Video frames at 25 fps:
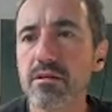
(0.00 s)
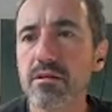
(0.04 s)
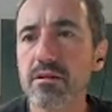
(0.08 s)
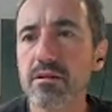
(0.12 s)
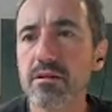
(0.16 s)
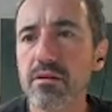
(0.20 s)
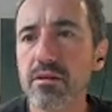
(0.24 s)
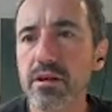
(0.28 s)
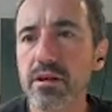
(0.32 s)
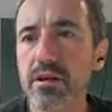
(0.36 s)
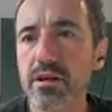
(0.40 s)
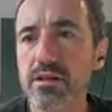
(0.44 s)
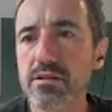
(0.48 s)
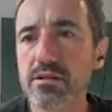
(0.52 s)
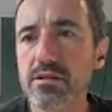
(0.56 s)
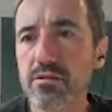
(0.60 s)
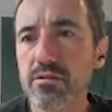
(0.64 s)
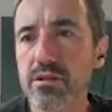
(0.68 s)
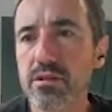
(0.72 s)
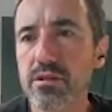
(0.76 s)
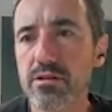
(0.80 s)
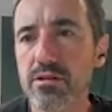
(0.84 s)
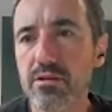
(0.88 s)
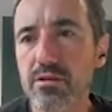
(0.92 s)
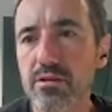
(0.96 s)
Okay, so
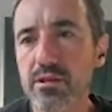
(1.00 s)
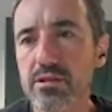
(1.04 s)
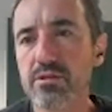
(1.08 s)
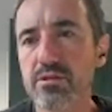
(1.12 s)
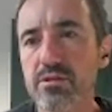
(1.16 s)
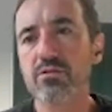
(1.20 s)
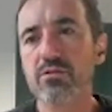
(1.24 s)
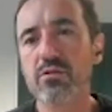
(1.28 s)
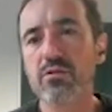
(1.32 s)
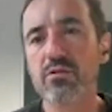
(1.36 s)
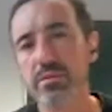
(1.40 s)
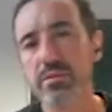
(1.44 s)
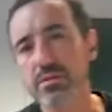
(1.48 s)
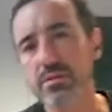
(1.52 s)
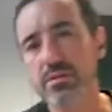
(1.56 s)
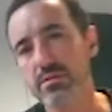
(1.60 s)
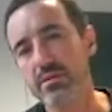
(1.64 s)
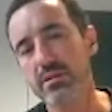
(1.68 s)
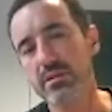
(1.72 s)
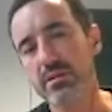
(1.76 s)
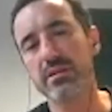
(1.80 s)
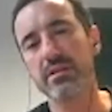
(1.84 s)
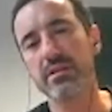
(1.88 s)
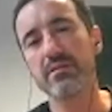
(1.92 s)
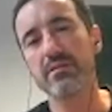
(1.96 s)
it's a group, it's
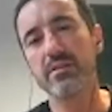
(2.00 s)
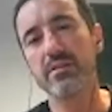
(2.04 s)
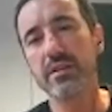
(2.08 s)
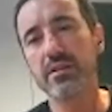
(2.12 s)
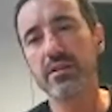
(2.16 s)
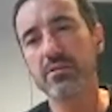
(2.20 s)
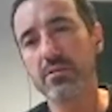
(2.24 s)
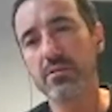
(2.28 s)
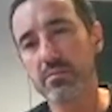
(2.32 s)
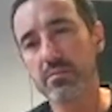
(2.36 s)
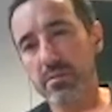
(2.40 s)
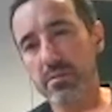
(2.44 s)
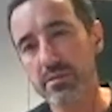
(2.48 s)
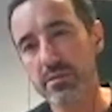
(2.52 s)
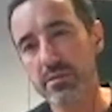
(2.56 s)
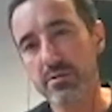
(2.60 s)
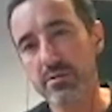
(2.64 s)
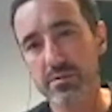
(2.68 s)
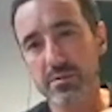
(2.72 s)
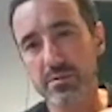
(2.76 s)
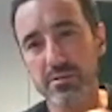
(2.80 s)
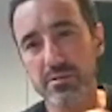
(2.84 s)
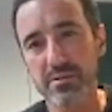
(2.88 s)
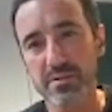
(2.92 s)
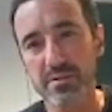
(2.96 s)
an infinite group, so
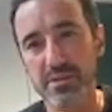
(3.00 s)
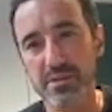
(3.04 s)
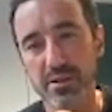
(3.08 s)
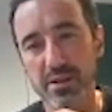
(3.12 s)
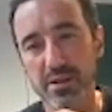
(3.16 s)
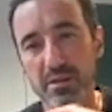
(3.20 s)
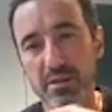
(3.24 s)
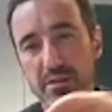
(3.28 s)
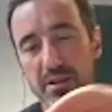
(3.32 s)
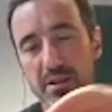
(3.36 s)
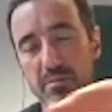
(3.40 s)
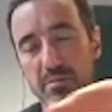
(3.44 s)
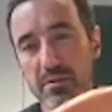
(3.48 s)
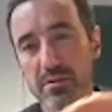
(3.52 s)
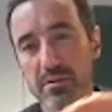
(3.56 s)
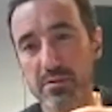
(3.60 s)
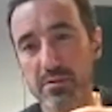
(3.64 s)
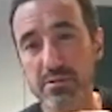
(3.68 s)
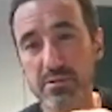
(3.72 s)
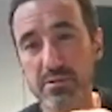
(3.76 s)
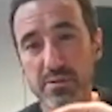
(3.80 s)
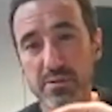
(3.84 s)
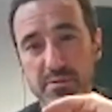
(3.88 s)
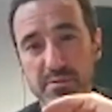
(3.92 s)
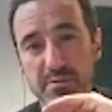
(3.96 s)
it's a countable.
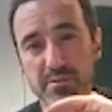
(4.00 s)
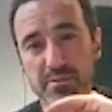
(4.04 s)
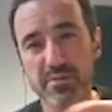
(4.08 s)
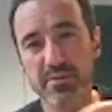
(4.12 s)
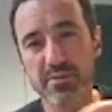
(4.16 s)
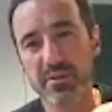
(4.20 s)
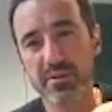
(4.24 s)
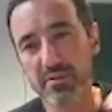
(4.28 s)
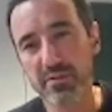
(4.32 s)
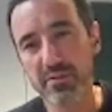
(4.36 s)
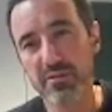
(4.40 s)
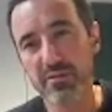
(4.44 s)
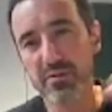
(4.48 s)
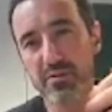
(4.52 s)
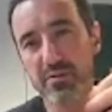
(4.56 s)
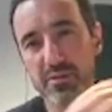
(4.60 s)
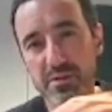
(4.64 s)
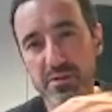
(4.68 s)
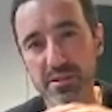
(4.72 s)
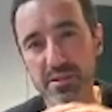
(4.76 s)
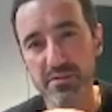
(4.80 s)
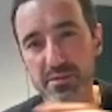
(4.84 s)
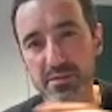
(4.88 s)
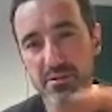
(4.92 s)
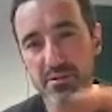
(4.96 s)
Of
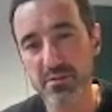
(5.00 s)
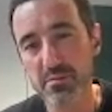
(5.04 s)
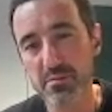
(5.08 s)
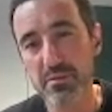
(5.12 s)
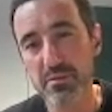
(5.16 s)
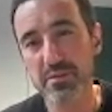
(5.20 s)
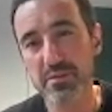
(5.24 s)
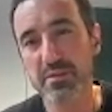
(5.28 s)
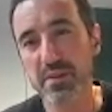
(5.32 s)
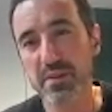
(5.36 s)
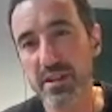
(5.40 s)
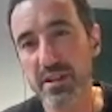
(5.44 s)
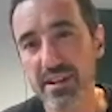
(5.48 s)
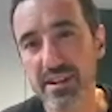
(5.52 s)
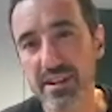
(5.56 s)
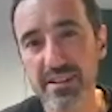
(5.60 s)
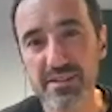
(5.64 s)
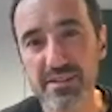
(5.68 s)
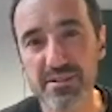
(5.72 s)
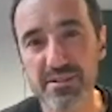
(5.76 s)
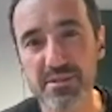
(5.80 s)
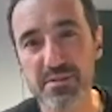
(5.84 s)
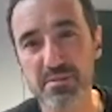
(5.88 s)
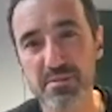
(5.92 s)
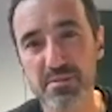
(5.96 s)
course, if the group is
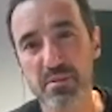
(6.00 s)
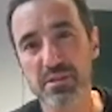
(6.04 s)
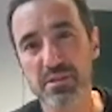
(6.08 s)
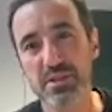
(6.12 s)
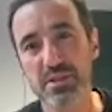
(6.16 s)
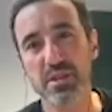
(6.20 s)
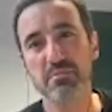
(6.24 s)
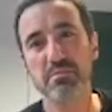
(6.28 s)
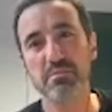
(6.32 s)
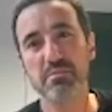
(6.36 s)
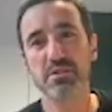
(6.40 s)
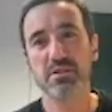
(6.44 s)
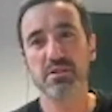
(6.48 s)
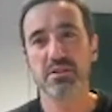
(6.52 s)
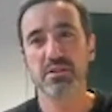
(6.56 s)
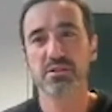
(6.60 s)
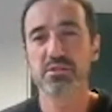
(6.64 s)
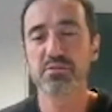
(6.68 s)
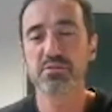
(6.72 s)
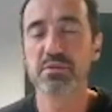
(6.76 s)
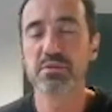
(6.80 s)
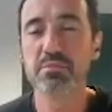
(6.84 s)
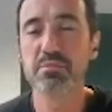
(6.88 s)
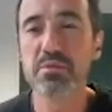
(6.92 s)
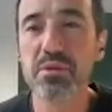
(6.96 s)
finite, the Planck-Schrell measure has
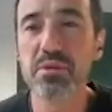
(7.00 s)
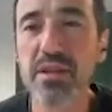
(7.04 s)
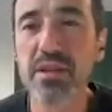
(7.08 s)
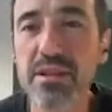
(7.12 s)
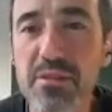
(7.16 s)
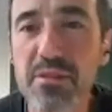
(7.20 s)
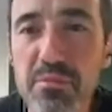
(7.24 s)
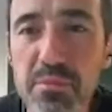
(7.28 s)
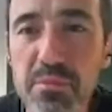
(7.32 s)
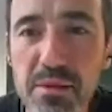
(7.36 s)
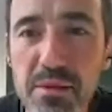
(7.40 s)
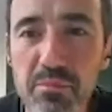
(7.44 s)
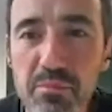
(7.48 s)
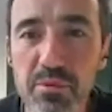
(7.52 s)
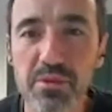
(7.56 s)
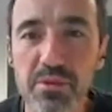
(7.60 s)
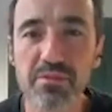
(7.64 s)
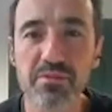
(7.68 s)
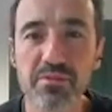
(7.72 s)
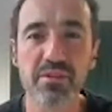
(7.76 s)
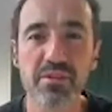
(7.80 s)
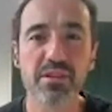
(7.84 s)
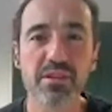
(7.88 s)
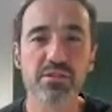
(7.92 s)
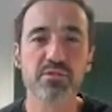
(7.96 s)
to be purely atomic. But
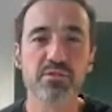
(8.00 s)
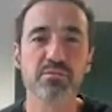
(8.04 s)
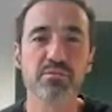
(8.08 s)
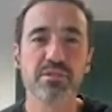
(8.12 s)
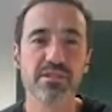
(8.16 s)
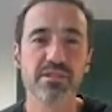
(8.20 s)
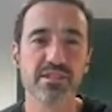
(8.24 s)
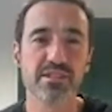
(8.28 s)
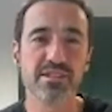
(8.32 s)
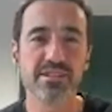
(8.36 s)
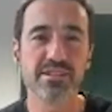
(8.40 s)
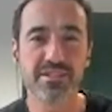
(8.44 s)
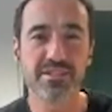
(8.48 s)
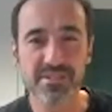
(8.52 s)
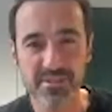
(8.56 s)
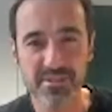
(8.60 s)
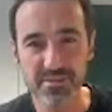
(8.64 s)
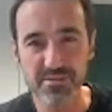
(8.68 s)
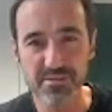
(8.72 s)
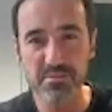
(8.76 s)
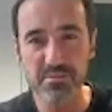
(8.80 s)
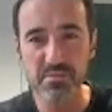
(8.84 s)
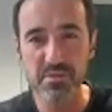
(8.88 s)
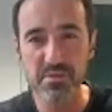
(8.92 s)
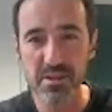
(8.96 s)
as you will see, it's a
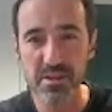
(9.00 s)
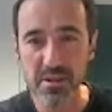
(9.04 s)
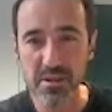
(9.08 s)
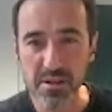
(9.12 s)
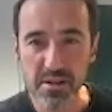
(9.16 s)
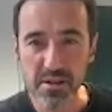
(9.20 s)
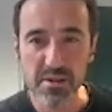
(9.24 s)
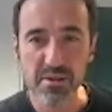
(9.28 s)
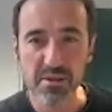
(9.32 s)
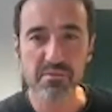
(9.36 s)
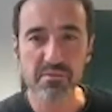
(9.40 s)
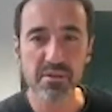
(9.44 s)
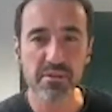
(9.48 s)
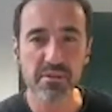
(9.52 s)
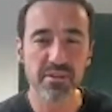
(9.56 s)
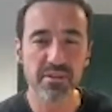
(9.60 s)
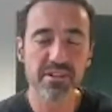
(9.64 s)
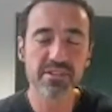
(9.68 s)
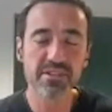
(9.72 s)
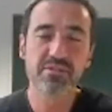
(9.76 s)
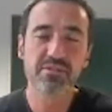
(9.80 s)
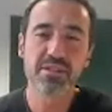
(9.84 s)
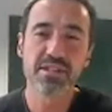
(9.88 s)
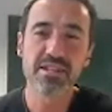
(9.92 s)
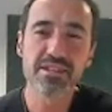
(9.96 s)
group with an
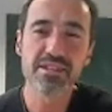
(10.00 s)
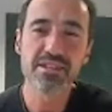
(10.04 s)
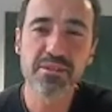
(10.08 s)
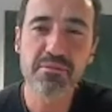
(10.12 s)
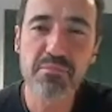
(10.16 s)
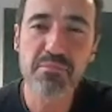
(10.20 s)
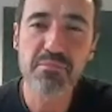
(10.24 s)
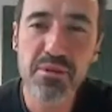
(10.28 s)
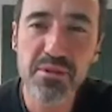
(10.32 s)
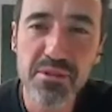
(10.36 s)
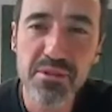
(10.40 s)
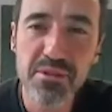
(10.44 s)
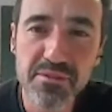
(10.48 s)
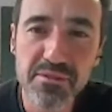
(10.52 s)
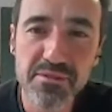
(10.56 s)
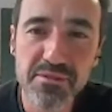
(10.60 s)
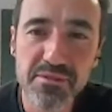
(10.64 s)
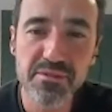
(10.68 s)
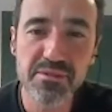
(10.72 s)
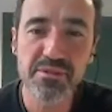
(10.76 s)
infinite number of